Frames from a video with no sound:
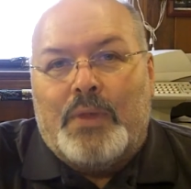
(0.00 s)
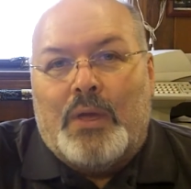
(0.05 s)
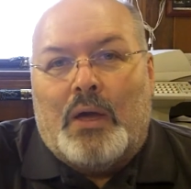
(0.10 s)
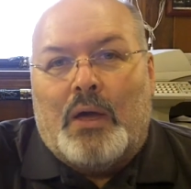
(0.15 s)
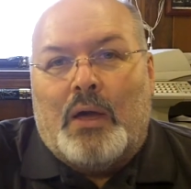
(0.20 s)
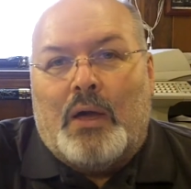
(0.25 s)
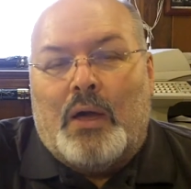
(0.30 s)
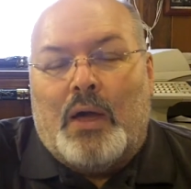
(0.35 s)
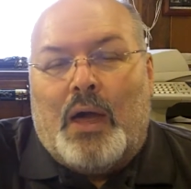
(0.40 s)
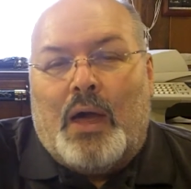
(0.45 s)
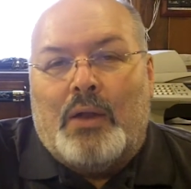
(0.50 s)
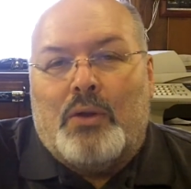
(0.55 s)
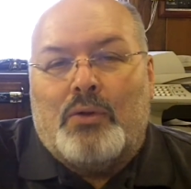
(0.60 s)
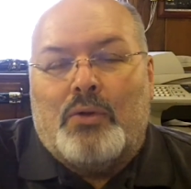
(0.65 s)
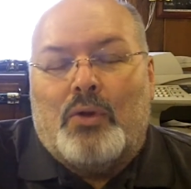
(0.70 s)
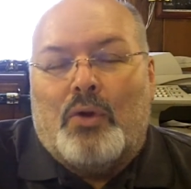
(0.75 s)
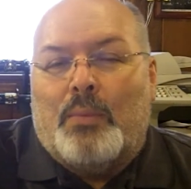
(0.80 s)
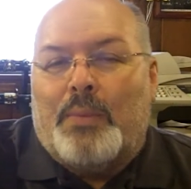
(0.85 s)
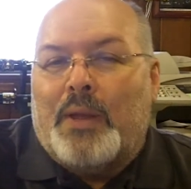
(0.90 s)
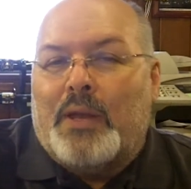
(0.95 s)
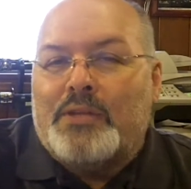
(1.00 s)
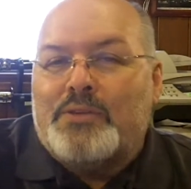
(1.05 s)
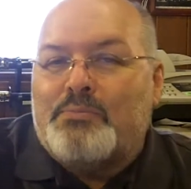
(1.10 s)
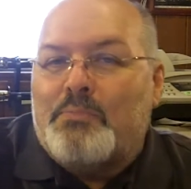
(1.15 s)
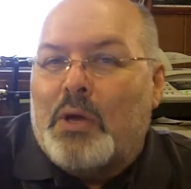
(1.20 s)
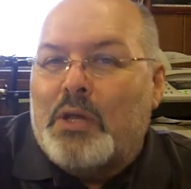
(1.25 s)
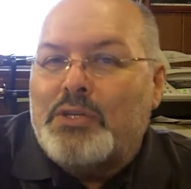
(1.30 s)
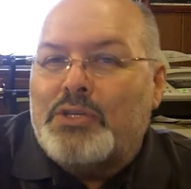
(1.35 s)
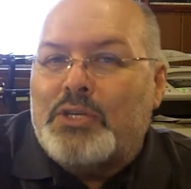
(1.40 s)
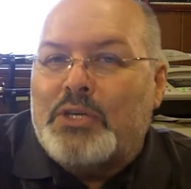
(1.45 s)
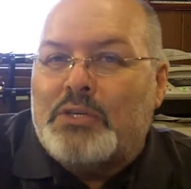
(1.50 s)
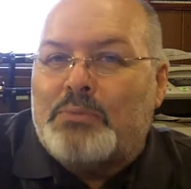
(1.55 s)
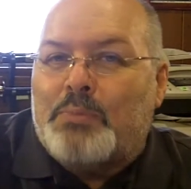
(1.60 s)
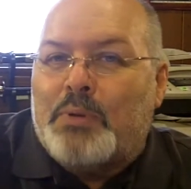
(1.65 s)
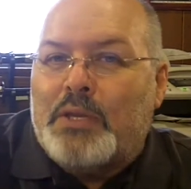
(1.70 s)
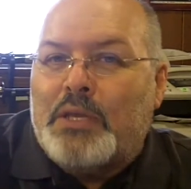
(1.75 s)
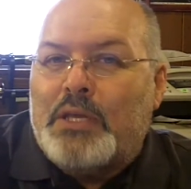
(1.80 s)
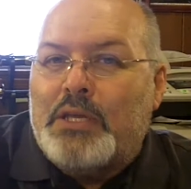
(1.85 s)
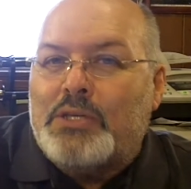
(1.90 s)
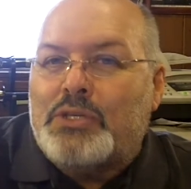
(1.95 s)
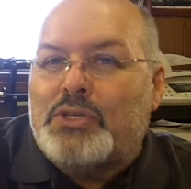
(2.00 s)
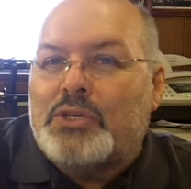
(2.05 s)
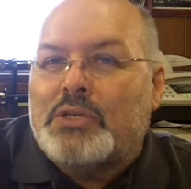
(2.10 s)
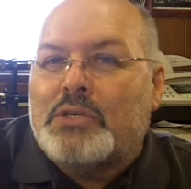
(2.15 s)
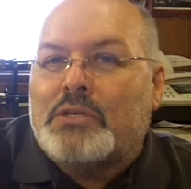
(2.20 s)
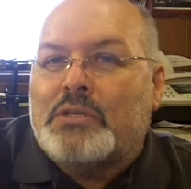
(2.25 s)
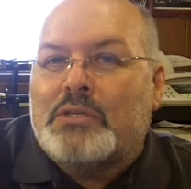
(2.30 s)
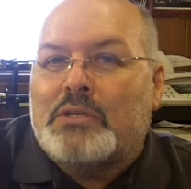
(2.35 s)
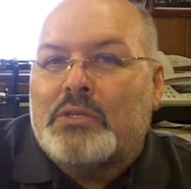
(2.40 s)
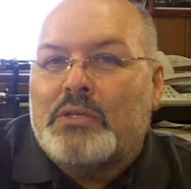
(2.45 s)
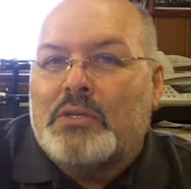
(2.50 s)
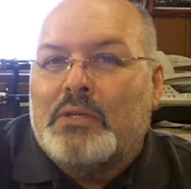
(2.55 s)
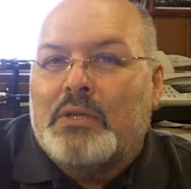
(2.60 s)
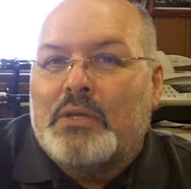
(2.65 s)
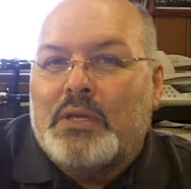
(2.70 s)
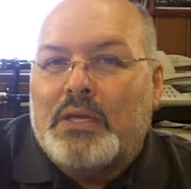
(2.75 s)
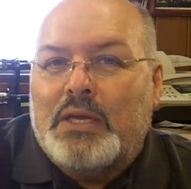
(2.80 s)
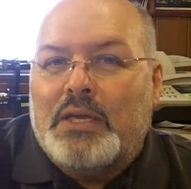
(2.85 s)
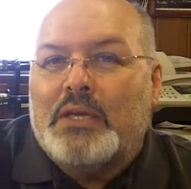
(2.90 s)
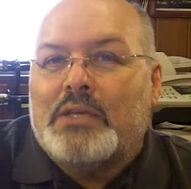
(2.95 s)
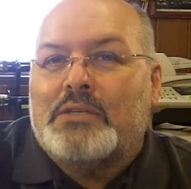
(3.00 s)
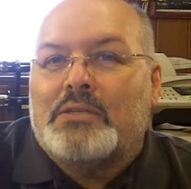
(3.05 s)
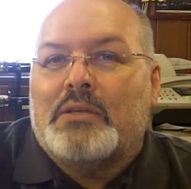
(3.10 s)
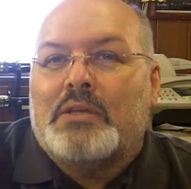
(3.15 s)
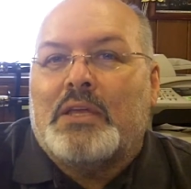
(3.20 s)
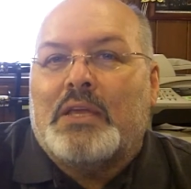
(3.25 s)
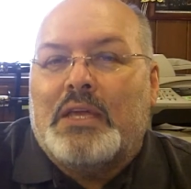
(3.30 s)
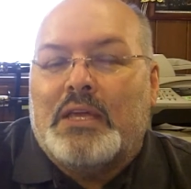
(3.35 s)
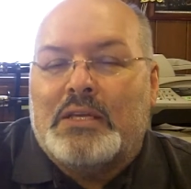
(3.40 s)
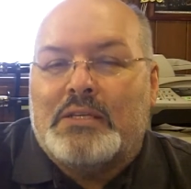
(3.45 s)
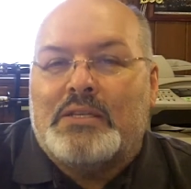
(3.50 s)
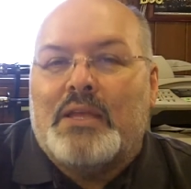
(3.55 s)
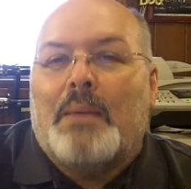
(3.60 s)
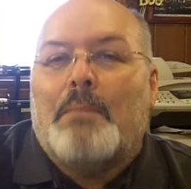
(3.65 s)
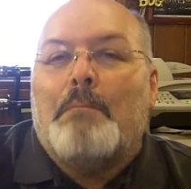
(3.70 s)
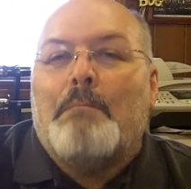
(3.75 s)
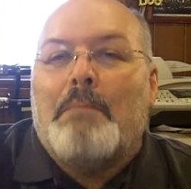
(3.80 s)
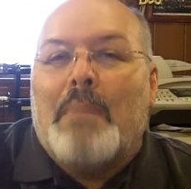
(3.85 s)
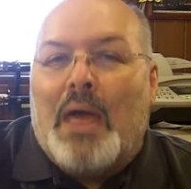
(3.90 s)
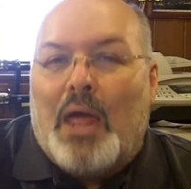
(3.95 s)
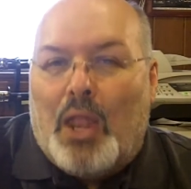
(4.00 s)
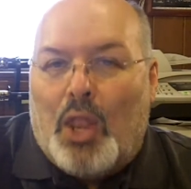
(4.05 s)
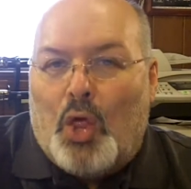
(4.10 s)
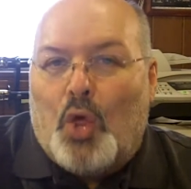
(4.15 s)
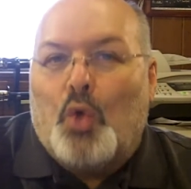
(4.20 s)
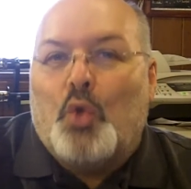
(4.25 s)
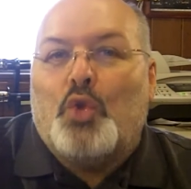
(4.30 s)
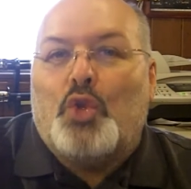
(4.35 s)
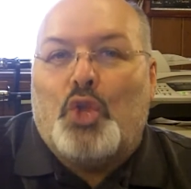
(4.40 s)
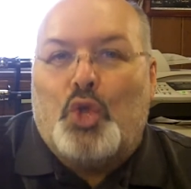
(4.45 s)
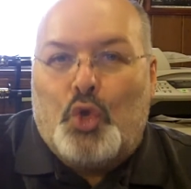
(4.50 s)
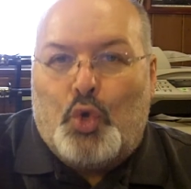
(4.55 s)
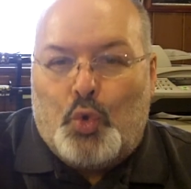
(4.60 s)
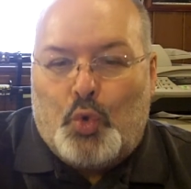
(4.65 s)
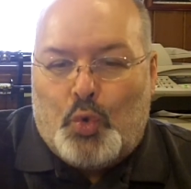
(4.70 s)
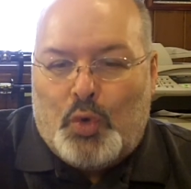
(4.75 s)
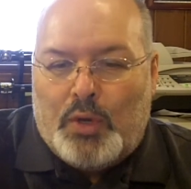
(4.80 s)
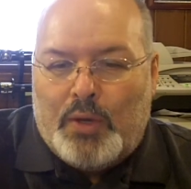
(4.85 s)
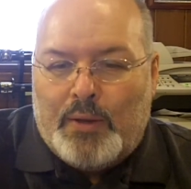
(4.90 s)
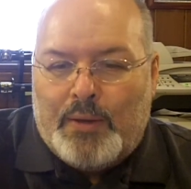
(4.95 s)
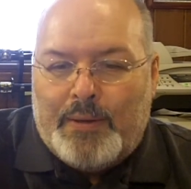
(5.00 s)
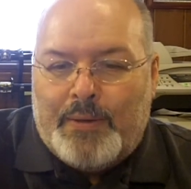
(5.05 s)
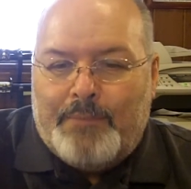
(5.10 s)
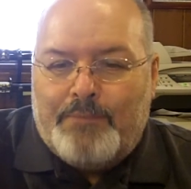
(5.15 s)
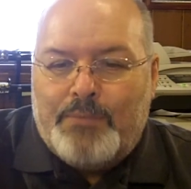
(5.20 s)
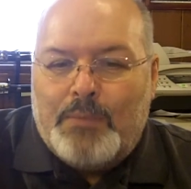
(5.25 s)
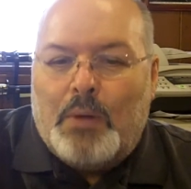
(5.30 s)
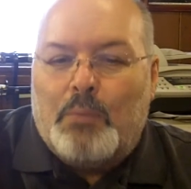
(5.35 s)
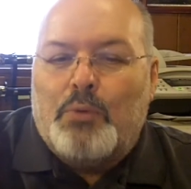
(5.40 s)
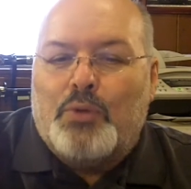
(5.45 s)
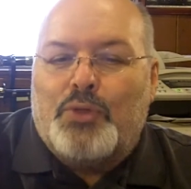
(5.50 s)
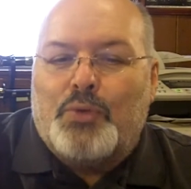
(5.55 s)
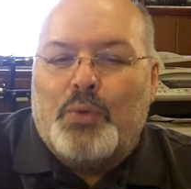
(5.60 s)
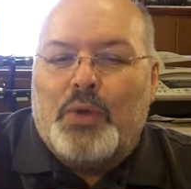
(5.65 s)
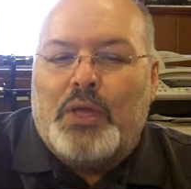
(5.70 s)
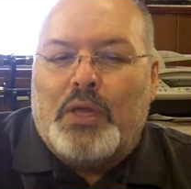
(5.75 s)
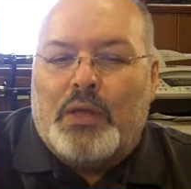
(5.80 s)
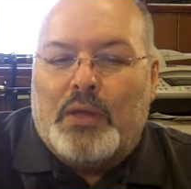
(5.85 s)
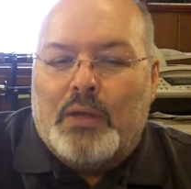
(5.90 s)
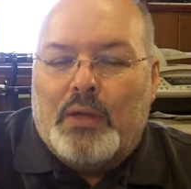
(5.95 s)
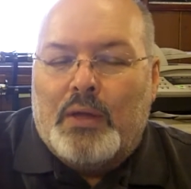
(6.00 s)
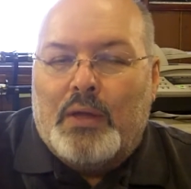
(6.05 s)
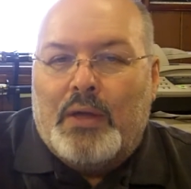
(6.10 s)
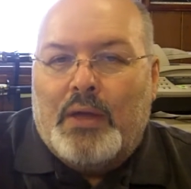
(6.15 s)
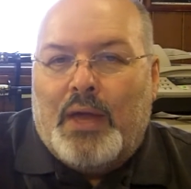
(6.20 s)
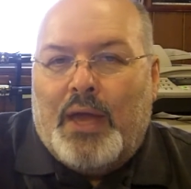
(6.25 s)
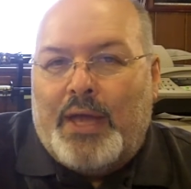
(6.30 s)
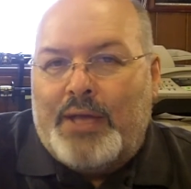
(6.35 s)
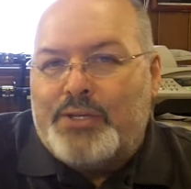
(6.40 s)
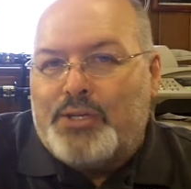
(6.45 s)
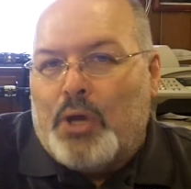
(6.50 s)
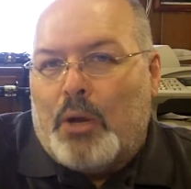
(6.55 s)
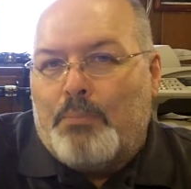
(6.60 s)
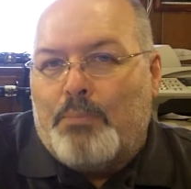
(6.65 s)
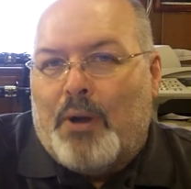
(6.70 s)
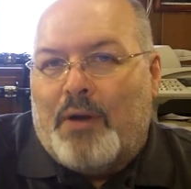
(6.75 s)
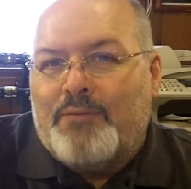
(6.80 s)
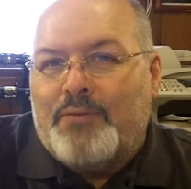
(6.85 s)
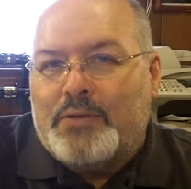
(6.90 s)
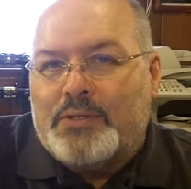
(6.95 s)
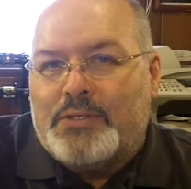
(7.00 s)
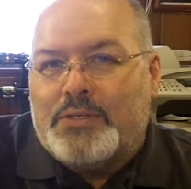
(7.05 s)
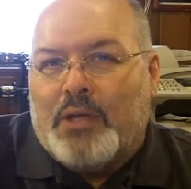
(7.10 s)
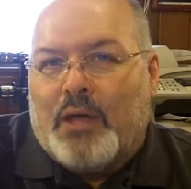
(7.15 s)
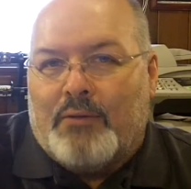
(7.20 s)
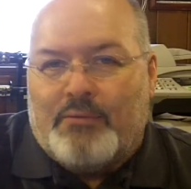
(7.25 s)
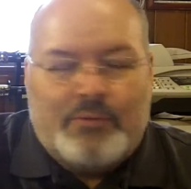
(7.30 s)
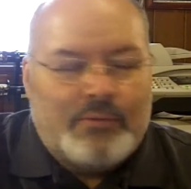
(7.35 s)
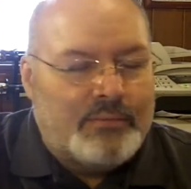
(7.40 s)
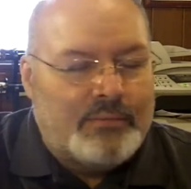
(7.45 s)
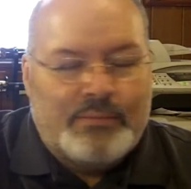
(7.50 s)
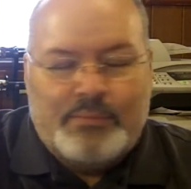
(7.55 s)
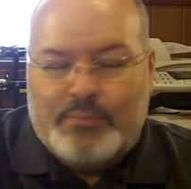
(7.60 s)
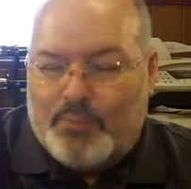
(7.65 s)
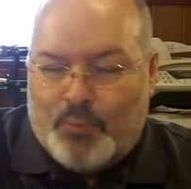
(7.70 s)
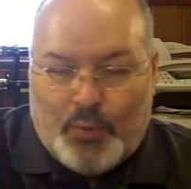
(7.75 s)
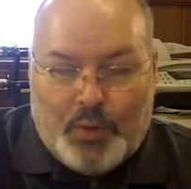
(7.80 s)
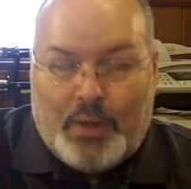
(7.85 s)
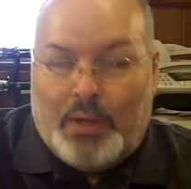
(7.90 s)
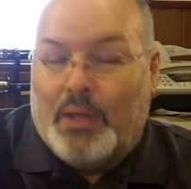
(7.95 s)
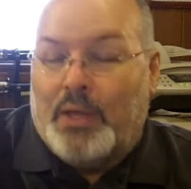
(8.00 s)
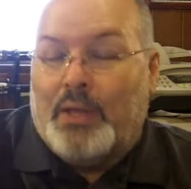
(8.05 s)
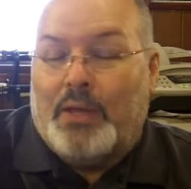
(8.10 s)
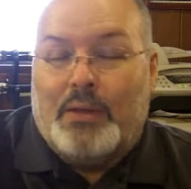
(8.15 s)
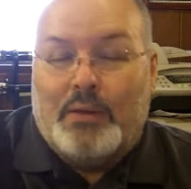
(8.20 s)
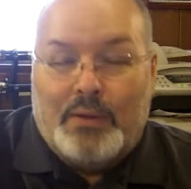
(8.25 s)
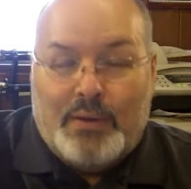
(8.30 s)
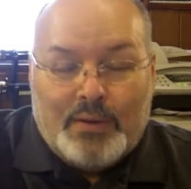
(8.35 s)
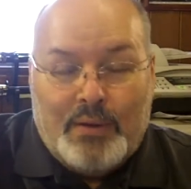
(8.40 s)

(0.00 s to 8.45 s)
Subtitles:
I don't know about his munchies, but he is a mellow dude. Number 3, HR Puffin-Stuff. Really?